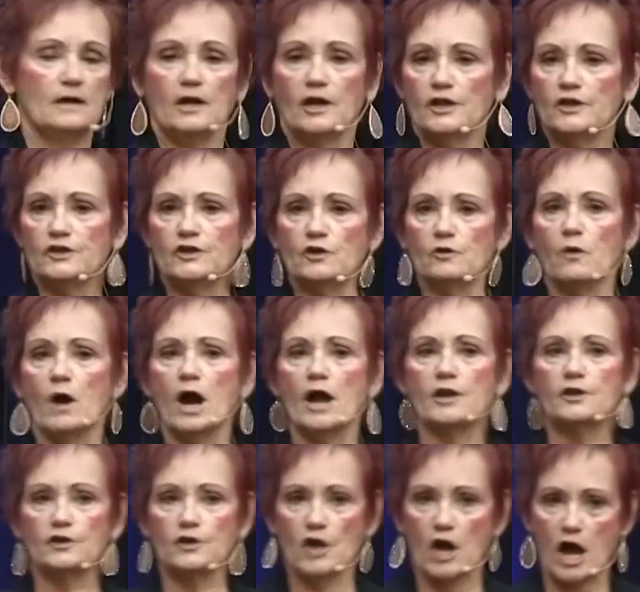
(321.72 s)
You are
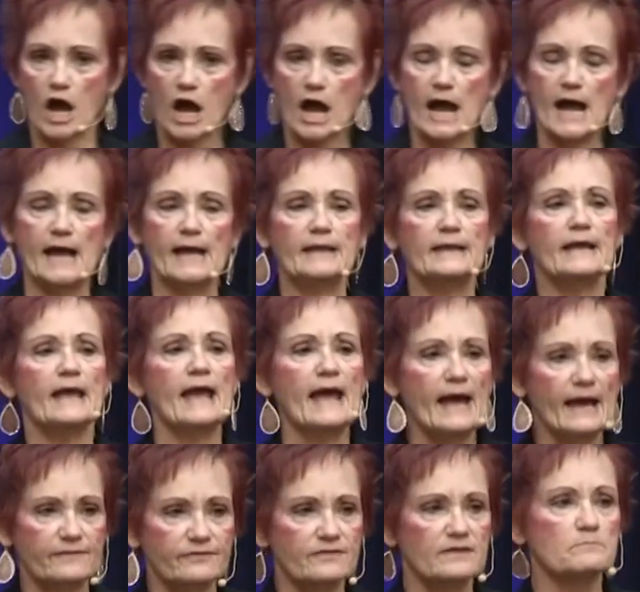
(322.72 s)
not
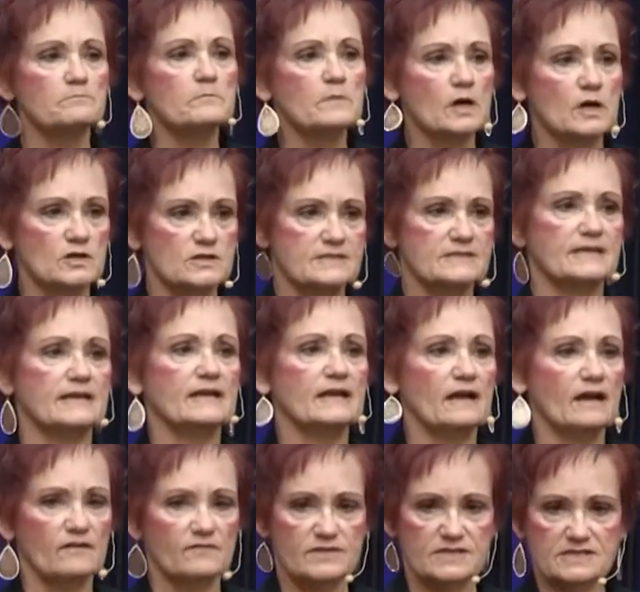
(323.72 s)
at the mercy
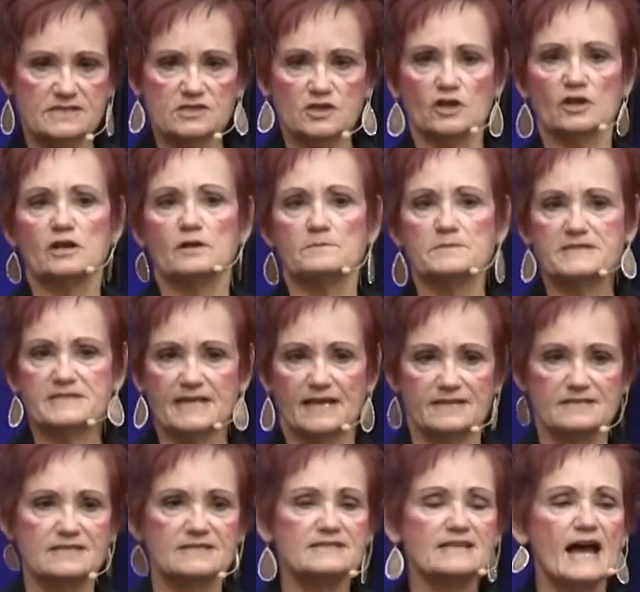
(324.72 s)
of
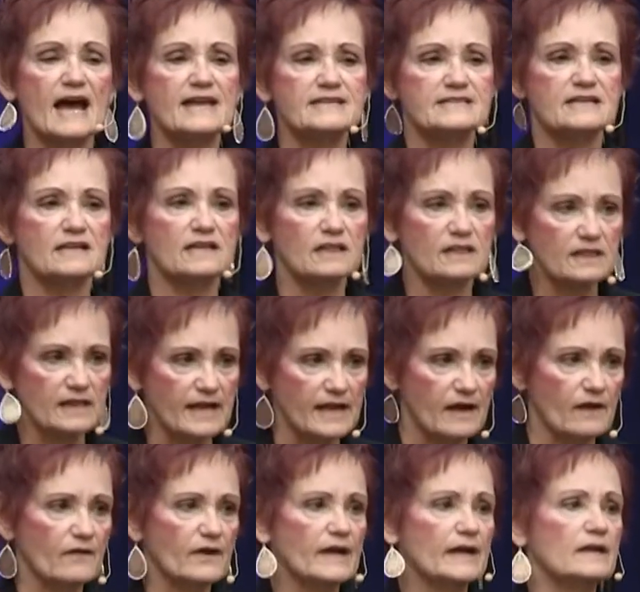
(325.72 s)
circumstances. I
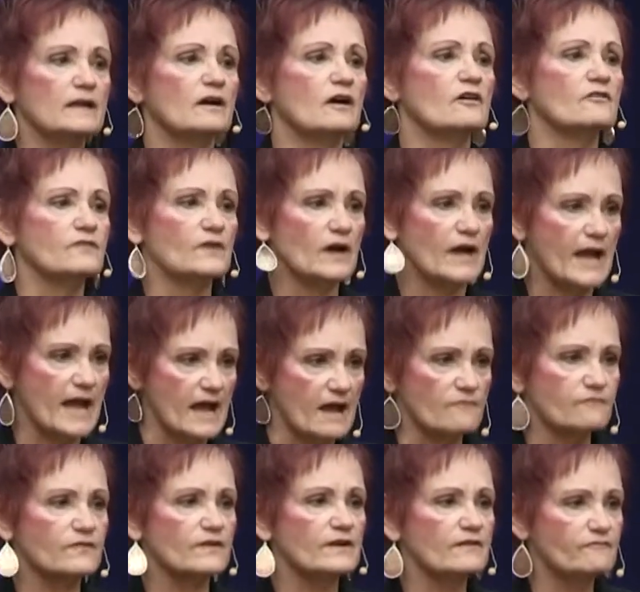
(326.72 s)
declare it over
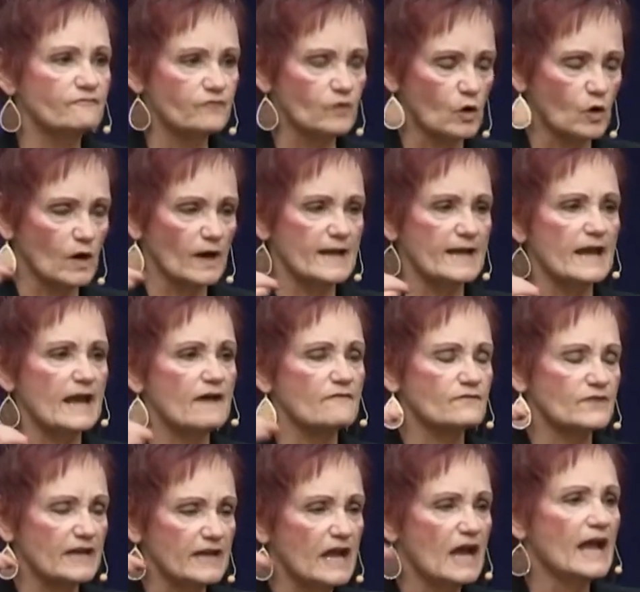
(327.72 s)
every voice,
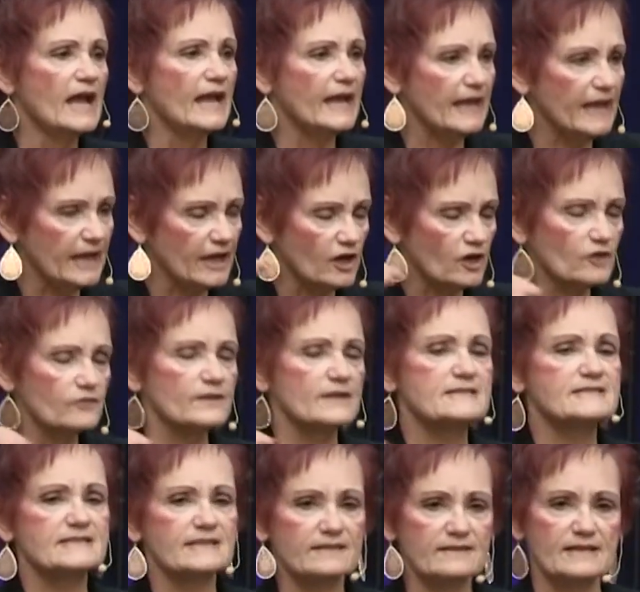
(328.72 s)
every ear
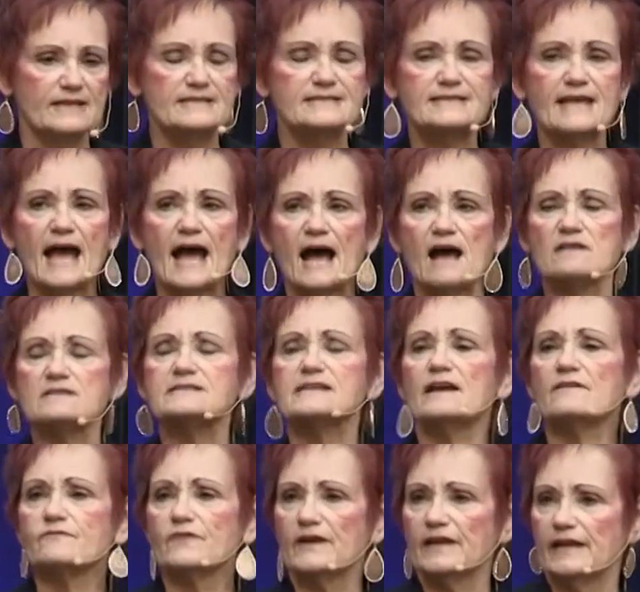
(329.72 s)
that's in this house,
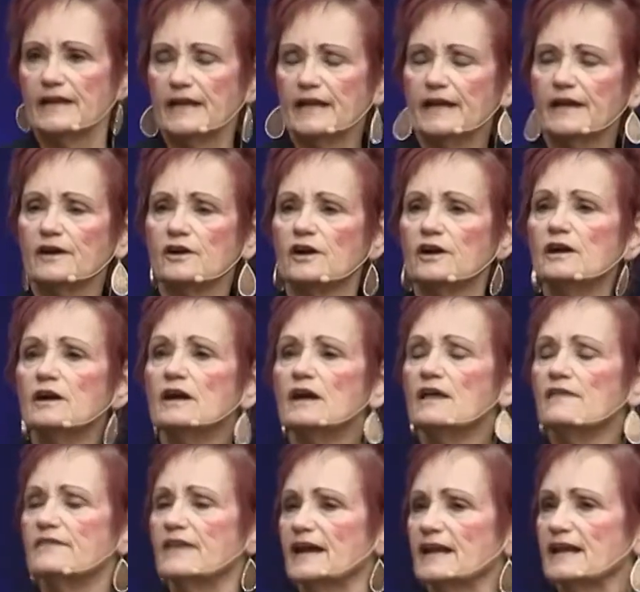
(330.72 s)
every ear
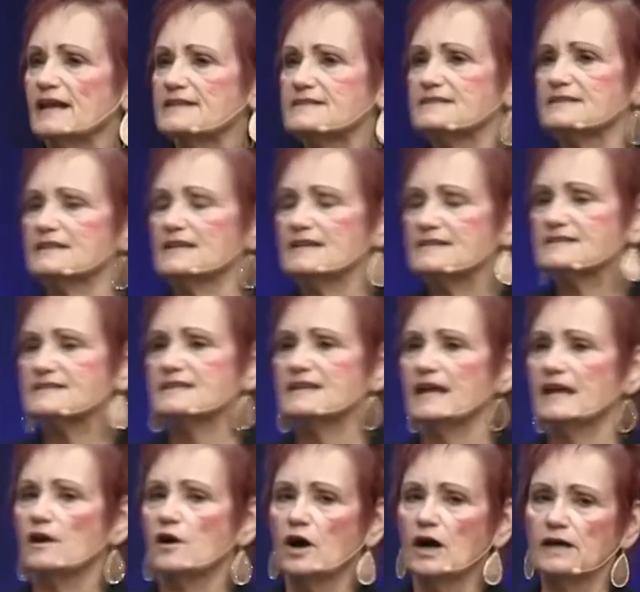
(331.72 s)
that is
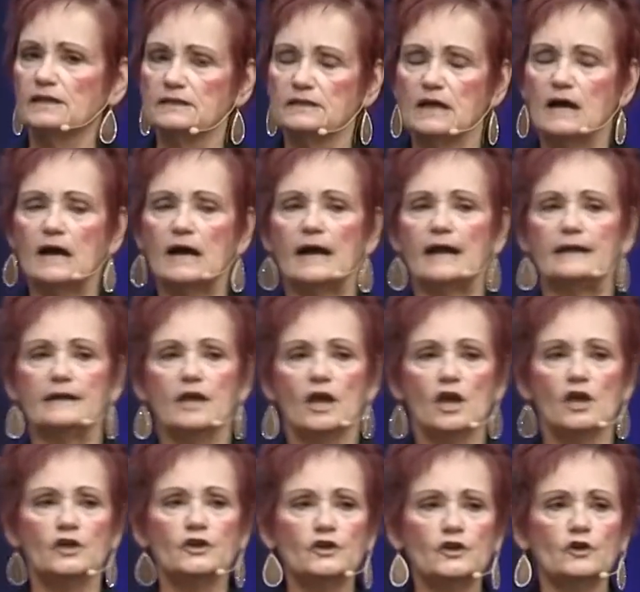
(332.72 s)
listening online.
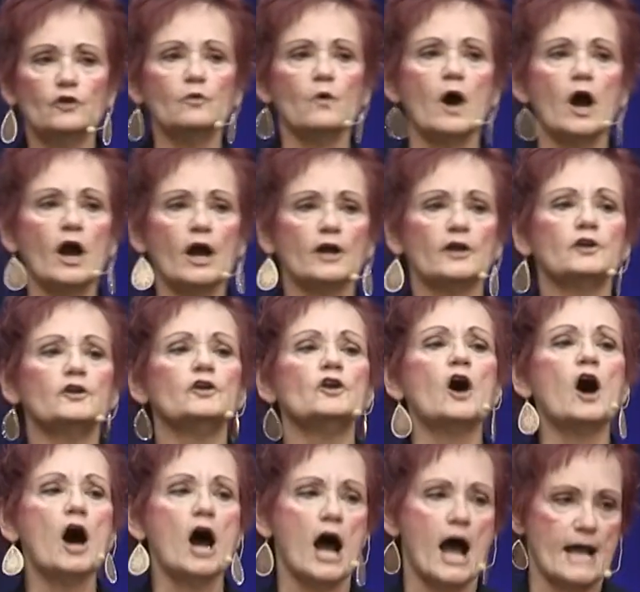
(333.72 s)
You are
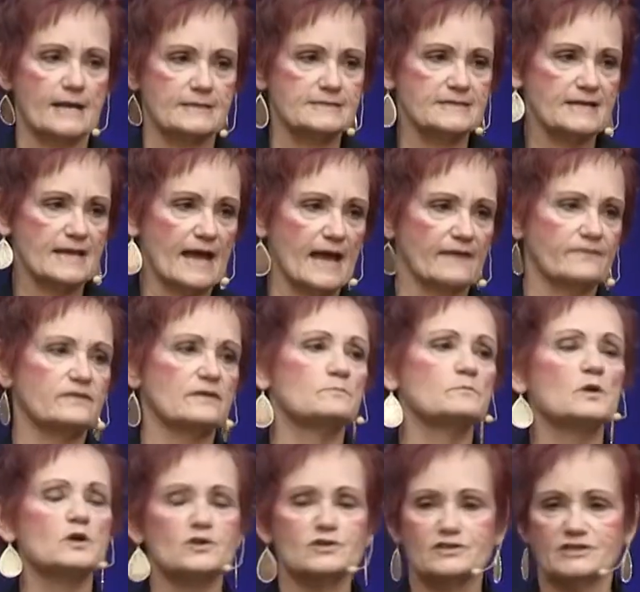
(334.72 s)
not at the
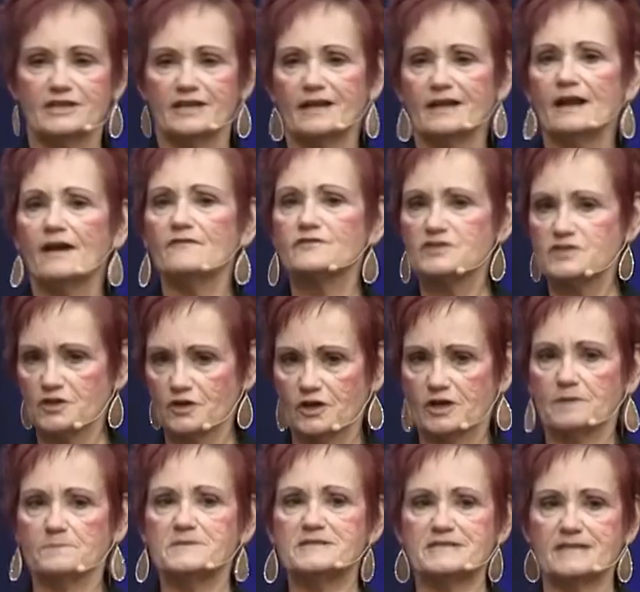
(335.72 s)
mercy of
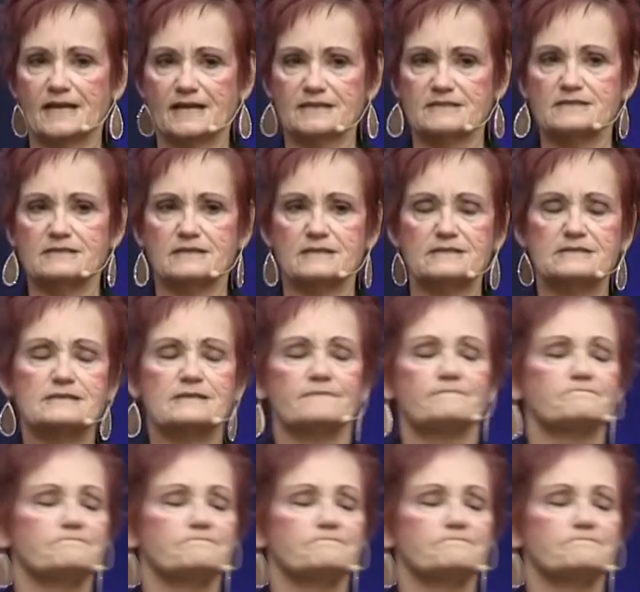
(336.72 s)
circumstances.